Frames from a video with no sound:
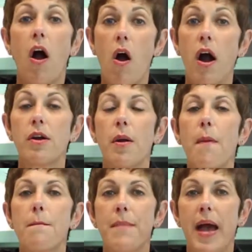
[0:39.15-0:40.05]

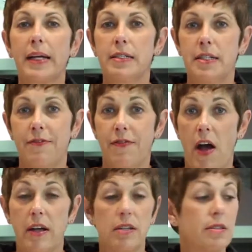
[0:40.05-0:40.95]
are magazine
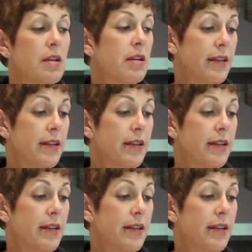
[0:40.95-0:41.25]
files.